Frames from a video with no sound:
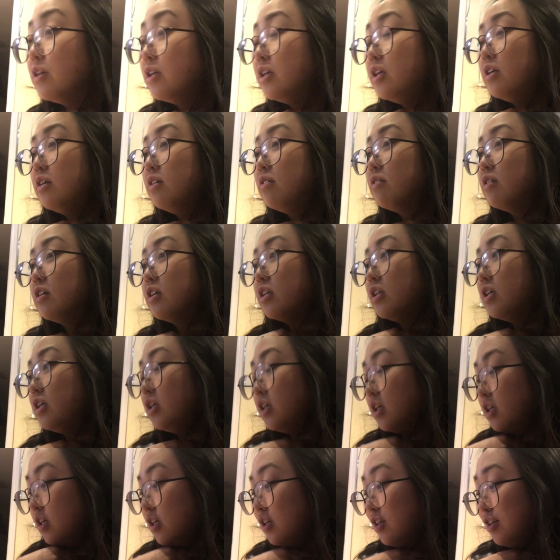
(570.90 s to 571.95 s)
he
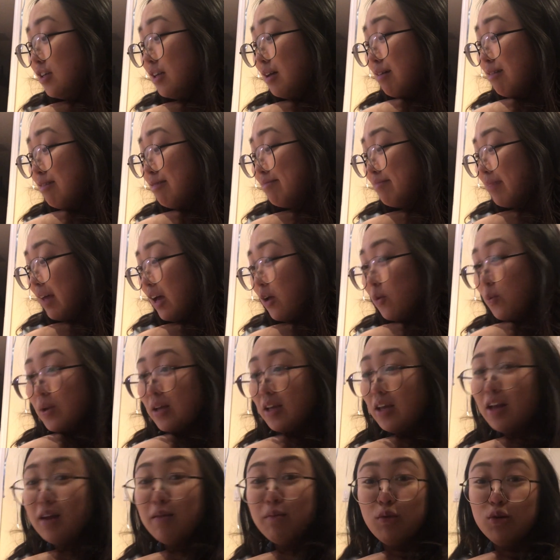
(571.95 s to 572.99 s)
really, you know, I don't
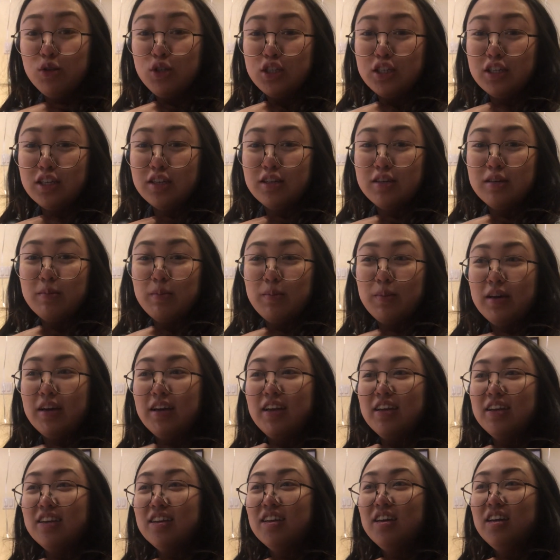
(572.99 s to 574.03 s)
want to get emotional,
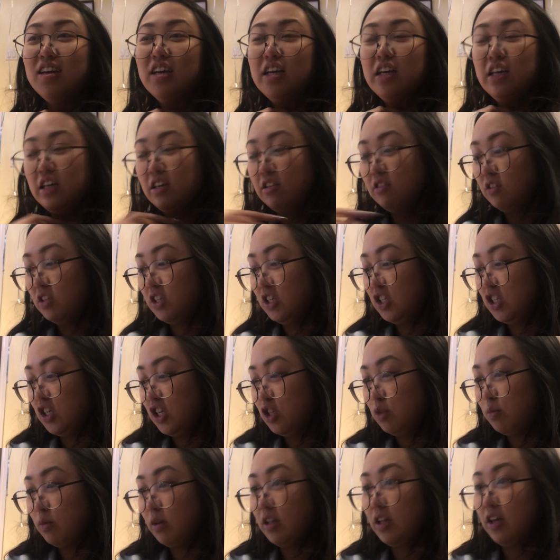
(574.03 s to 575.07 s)
but he really
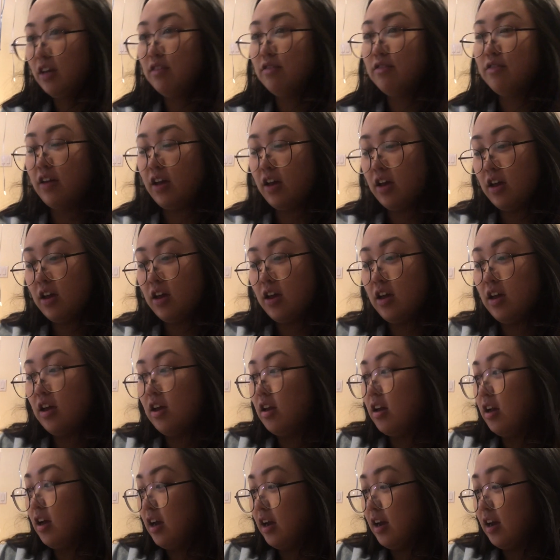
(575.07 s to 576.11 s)
changed my life,
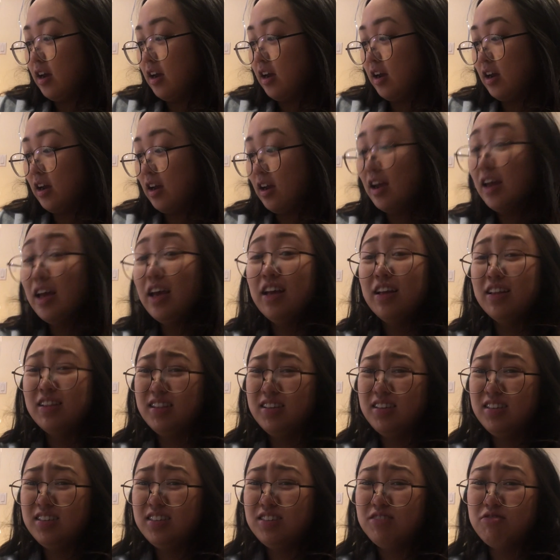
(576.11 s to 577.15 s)
and I,
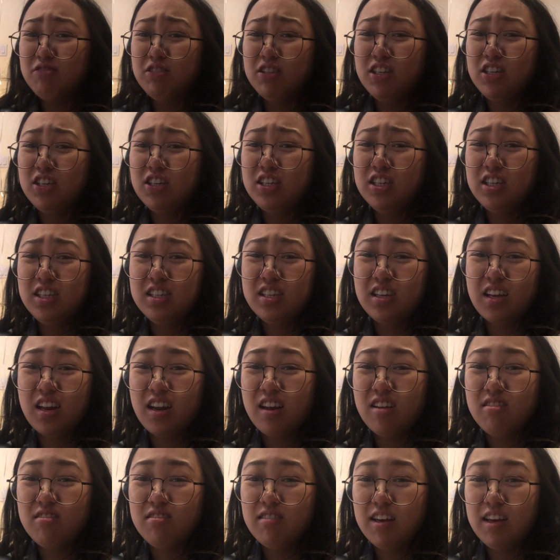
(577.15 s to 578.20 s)
this is really cheesy, and I
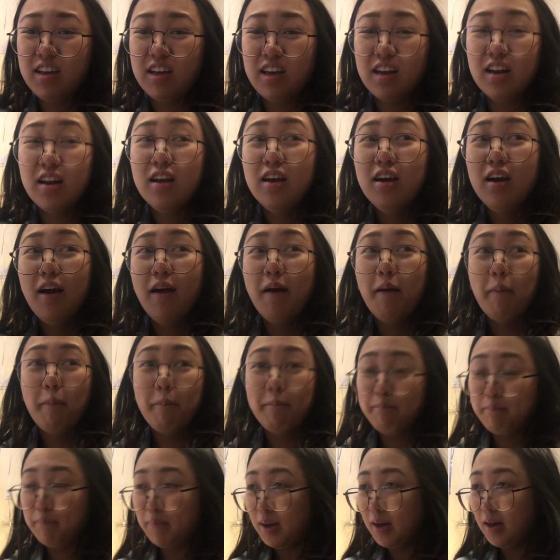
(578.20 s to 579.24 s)
don't like it,
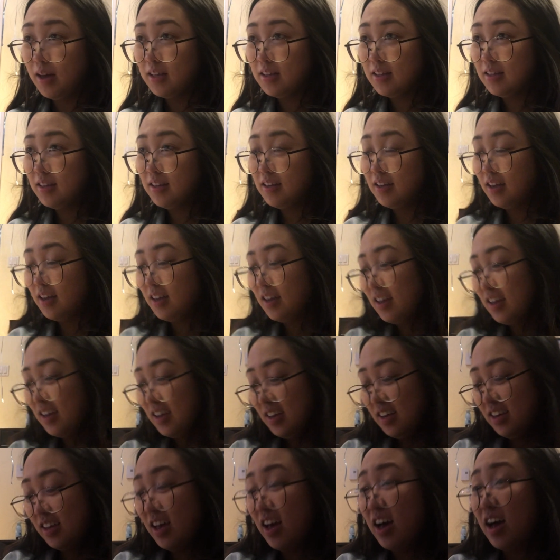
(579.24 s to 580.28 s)
but,
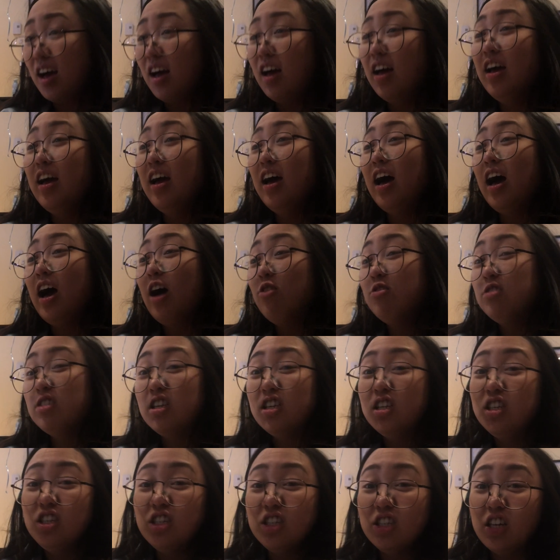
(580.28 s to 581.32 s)
yeah, I was
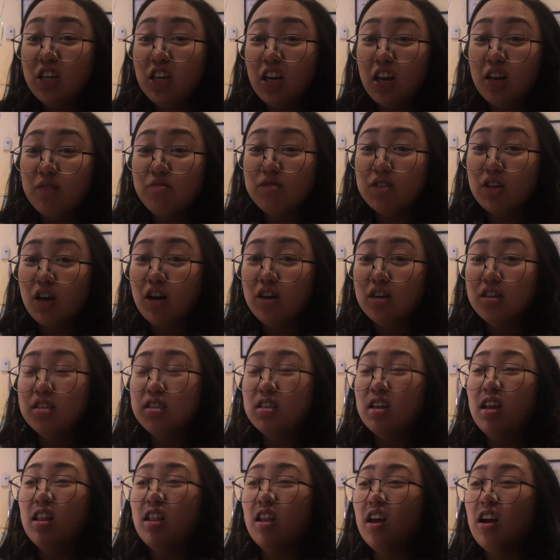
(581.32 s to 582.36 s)
literally just gonna get him socks
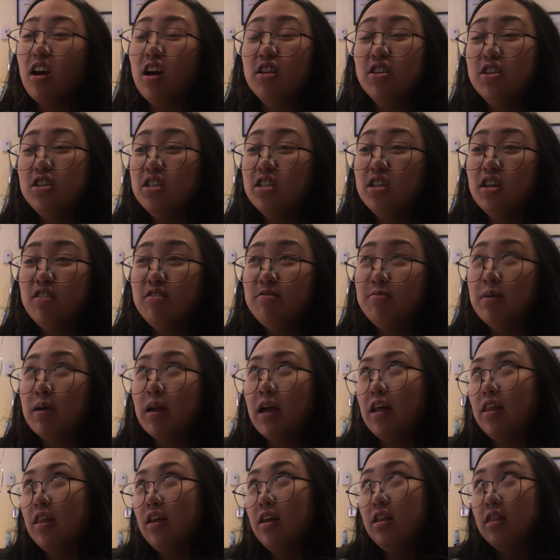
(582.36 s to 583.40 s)
and, like, other stuff, but
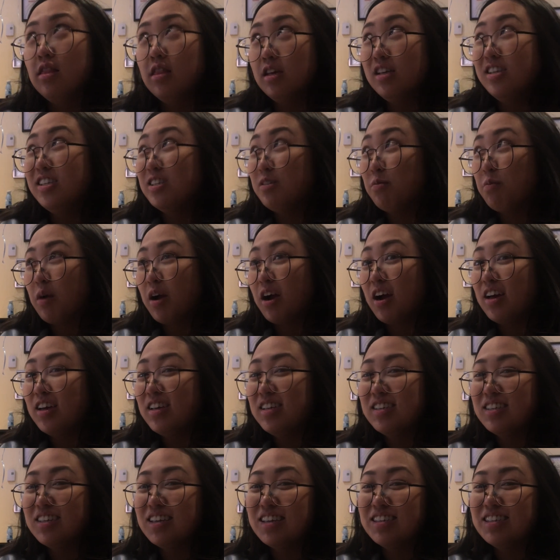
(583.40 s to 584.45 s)
I think this
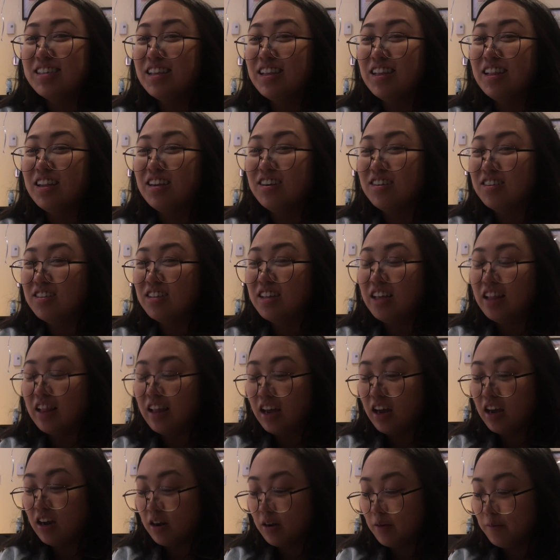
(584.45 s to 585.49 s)
surprise is literally,
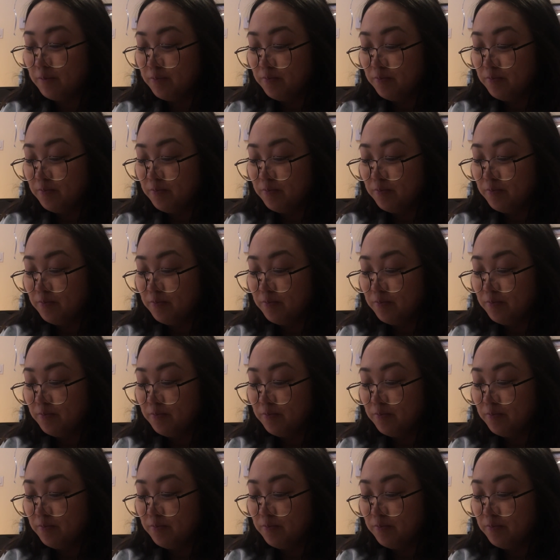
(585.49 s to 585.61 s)
like,